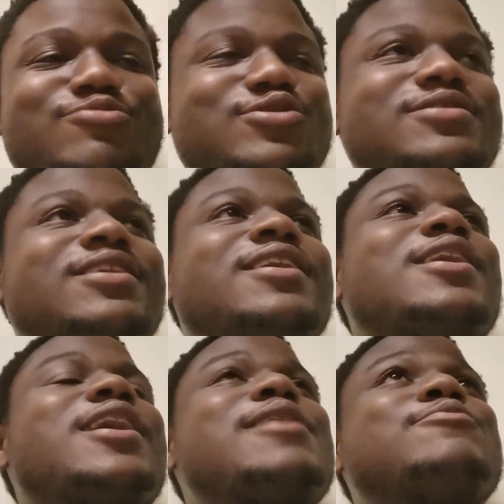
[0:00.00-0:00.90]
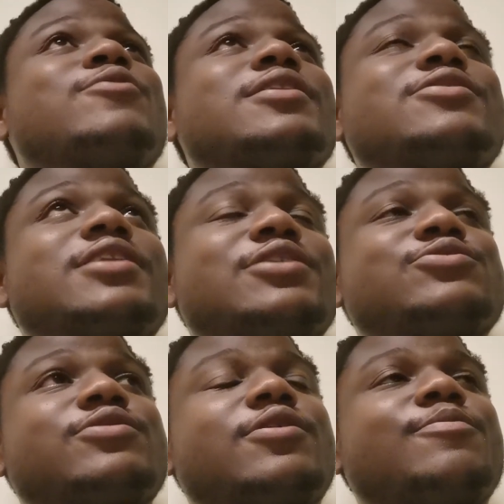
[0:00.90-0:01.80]
but I've been working on
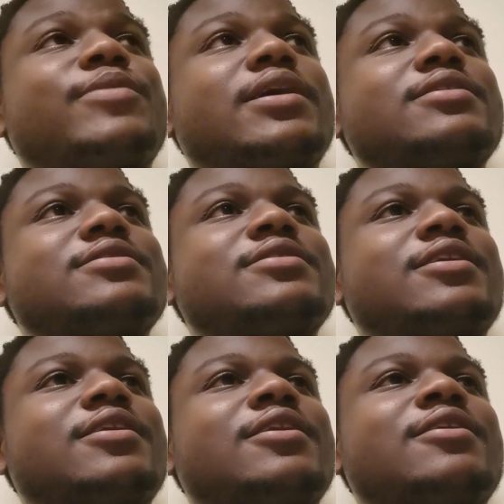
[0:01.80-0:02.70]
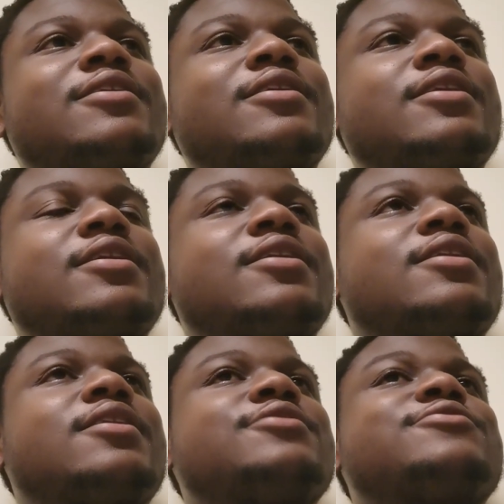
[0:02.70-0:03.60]
Exodump and
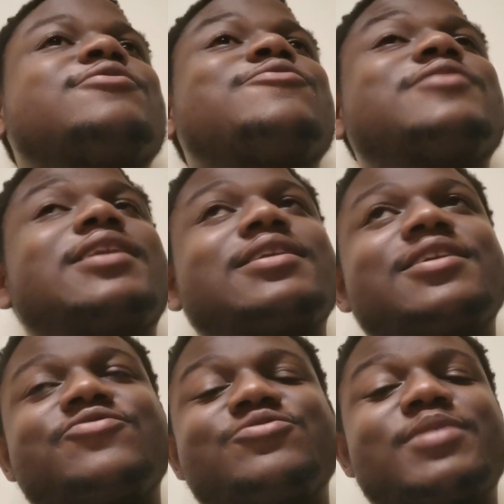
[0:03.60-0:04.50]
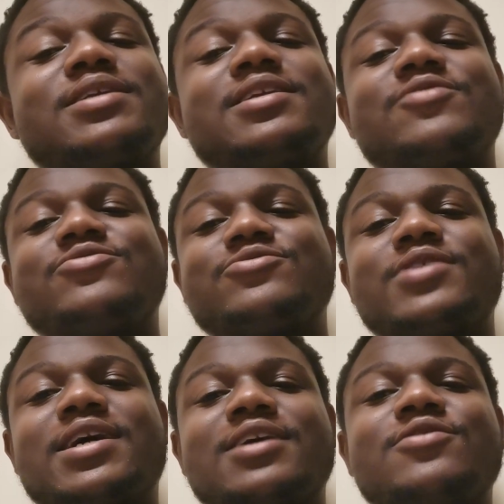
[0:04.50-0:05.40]
stuff that I gave to my dev to
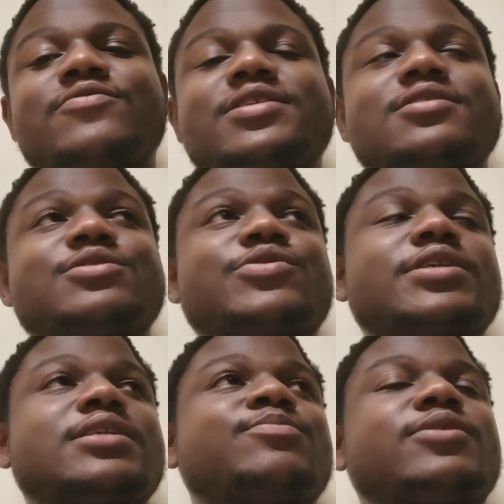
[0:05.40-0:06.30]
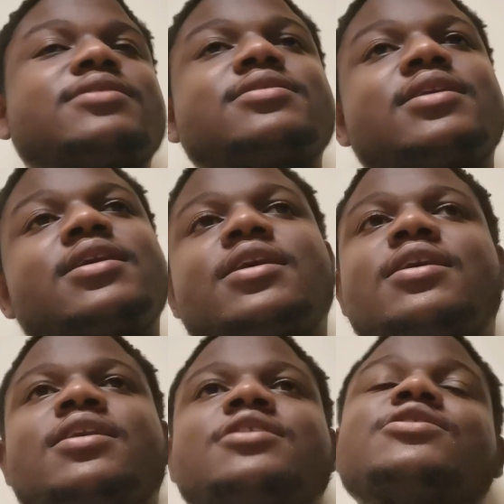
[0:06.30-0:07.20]
do. I kind of did it already, but
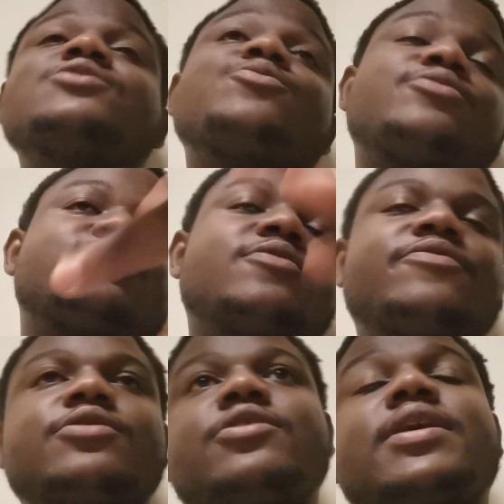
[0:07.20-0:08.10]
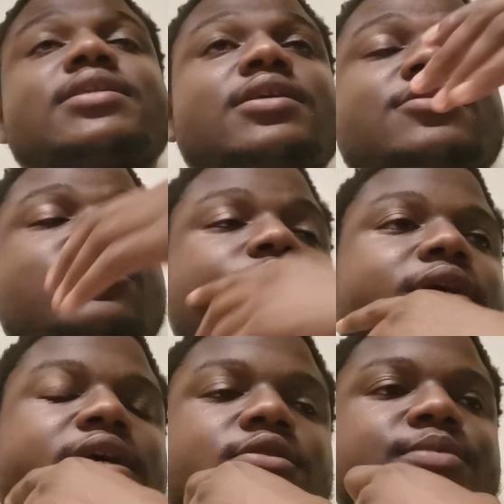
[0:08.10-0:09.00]
it just opens up for newer tasks to
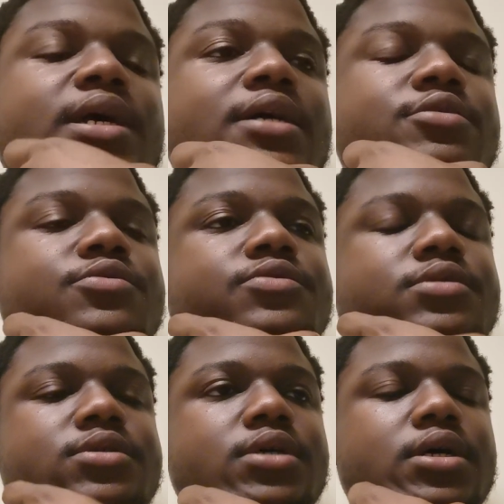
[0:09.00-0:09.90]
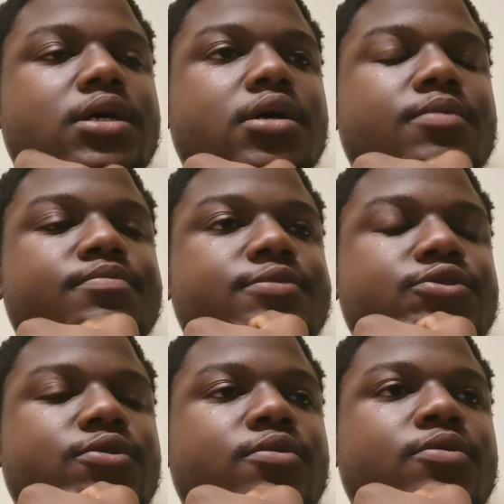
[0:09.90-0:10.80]
kind of be handled.
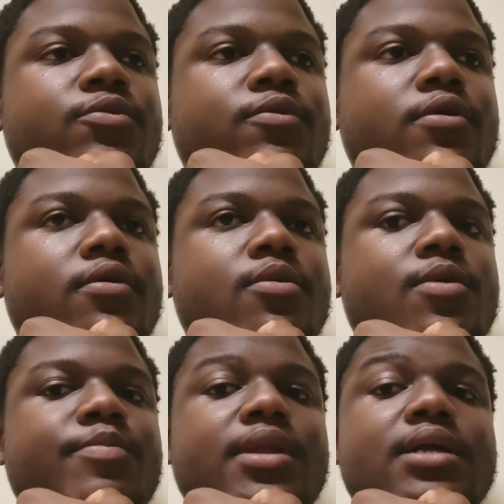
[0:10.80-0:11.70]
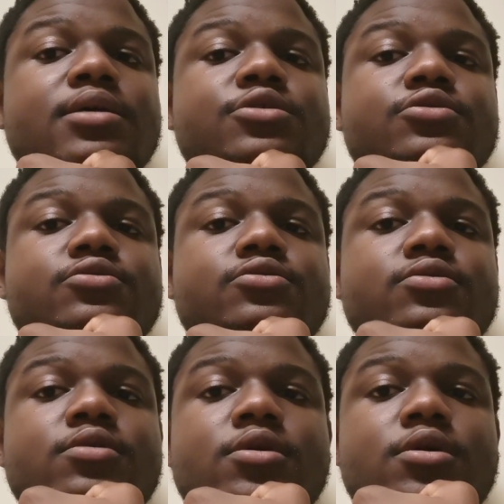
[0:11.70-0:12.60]
So we're planning to